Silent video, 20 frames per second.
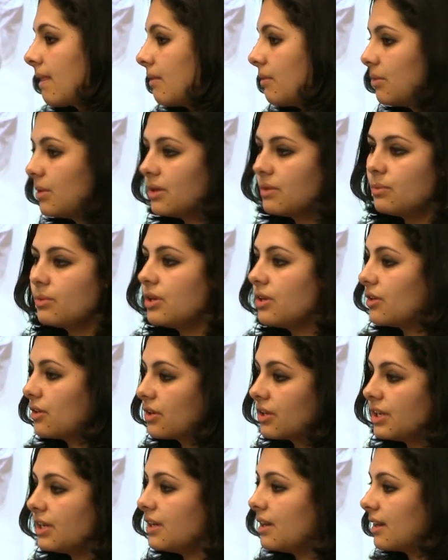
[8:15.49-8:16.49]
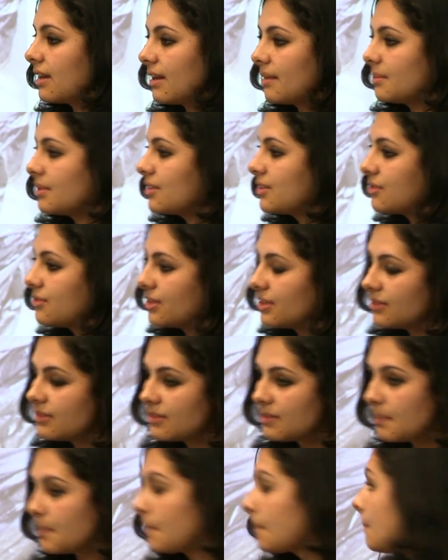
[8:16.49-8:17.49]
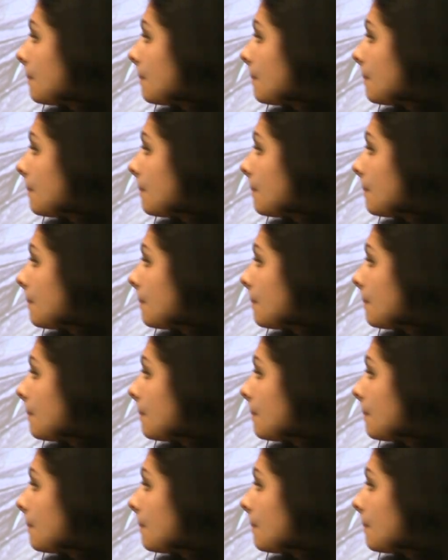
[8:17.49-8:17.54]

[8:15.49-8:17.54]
when we are cleaning up the streets.